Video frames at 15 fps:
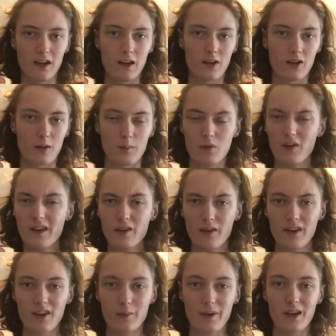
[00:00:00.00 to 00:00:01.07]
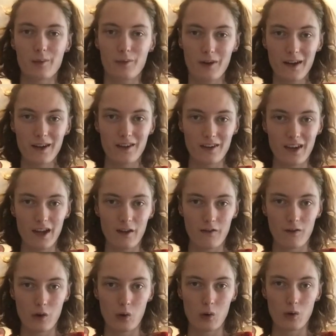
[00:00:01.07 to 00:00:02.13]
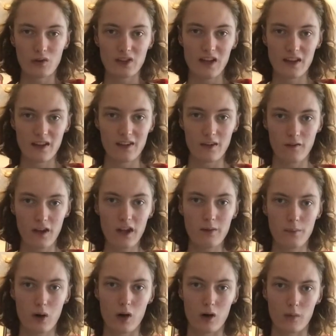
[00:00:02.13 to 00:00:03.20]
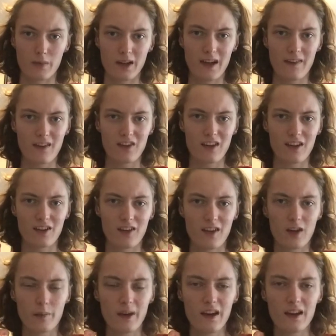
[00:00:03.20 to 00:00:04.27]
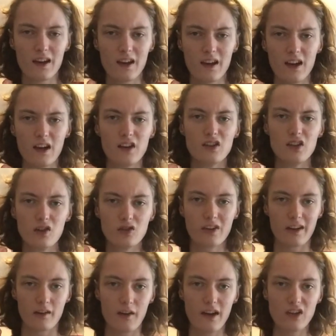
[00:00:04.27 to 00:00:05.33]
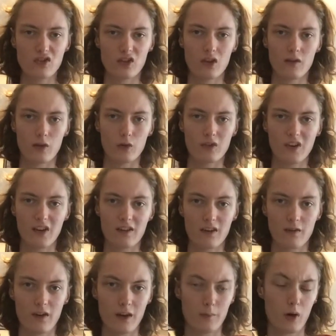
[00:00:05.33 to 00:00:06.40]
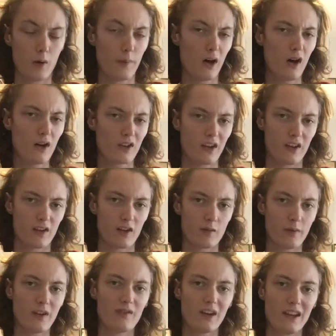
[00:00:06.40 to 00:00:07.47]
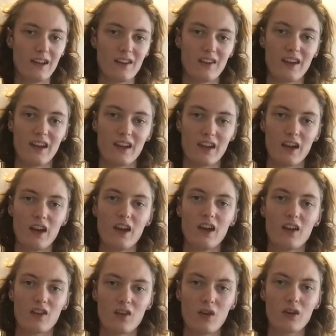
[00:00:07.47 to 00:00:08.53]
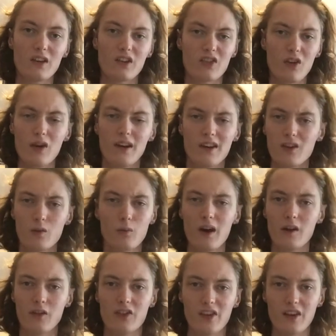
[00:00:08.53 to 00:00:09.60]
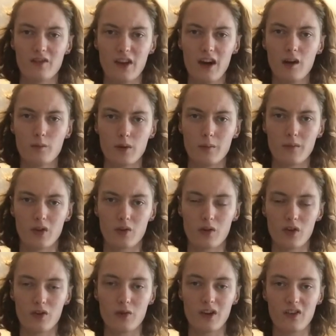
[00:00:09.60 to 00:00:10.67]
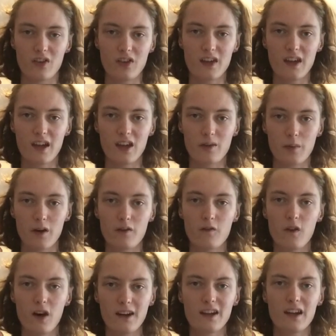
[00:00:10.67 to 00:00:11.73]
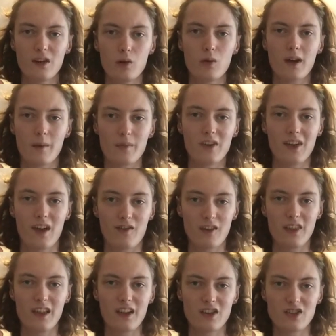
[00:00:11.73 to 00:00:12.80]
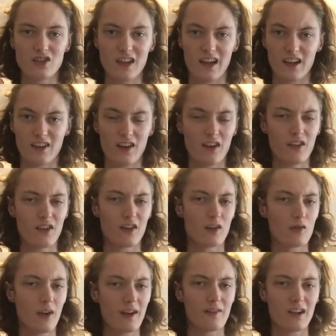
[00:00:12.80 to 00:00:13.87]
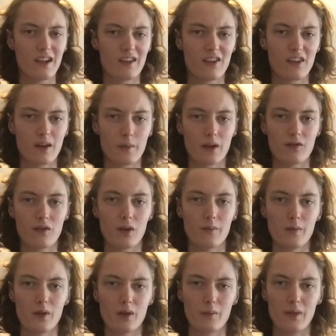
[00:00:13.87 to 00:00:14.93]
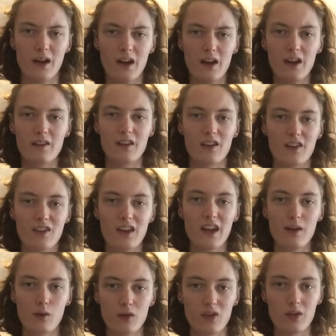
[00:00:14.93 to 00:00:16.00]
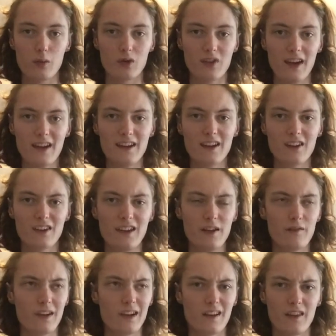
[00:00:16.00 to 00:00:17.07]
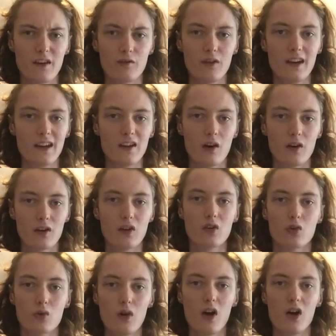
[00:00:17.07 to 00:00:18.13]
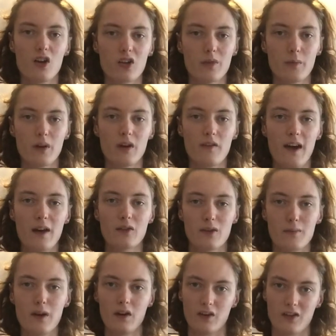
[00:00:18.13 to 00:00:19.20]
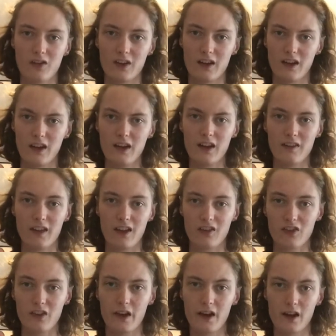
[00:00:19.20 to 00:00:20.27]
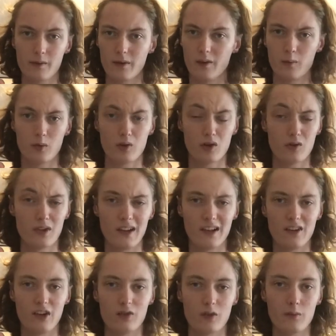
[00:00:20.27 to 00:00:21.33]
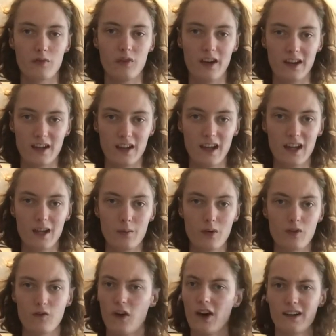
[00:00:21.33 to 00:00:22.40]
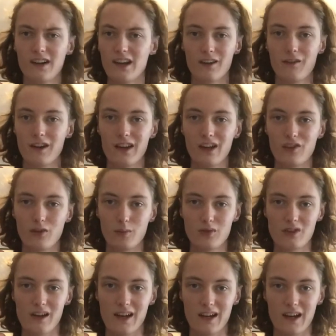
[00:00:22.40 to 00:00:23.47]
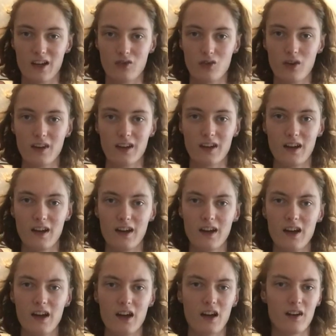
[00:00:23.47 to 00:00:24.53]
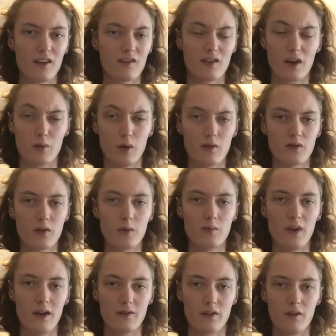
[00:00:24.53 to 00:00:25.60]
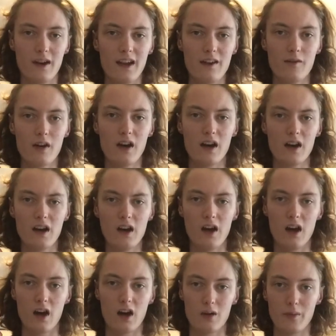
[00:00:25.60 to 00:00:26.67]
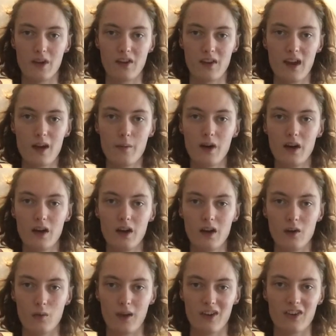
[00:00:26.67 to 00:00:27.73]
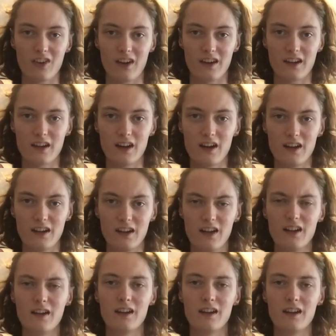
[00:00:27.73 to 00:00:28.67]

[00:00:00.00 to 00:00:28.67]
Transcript: So 2020 has been a pretty good year for alternative hip-hop. You get the sense that there's been a new generation of alternative hip-hop artists that have been releasing solid and well-received albums across recent years, but have finally all come together this year. Tons of great releases coming from them this year, or simultaneously, feeling that they've really got a good grasp of how to master their style. There's been some good releases from Freddie Gibbs, finally a release from Jay Electronica, another great one from Rat Ferreira, Armand Hammer, West Side Gun.